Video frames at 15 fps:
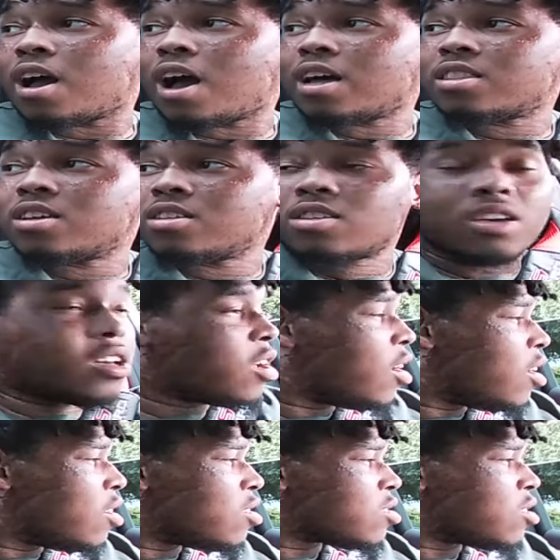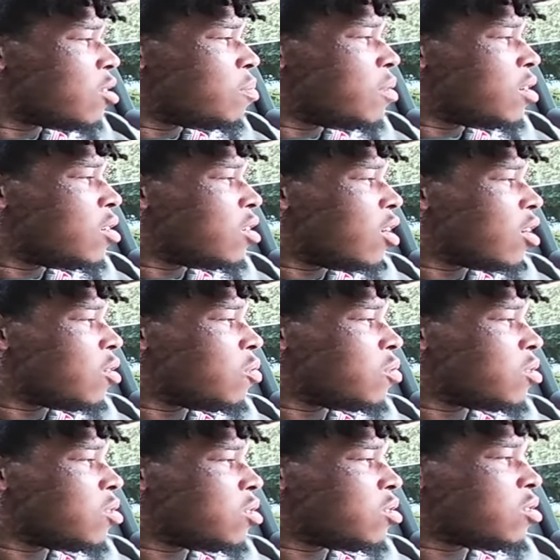I think the header is gonna be like
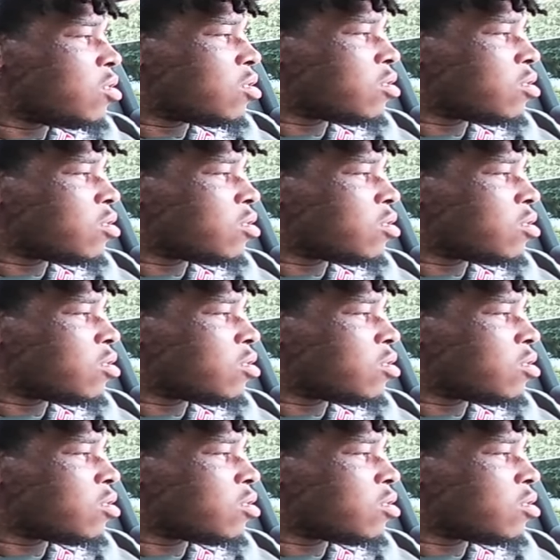real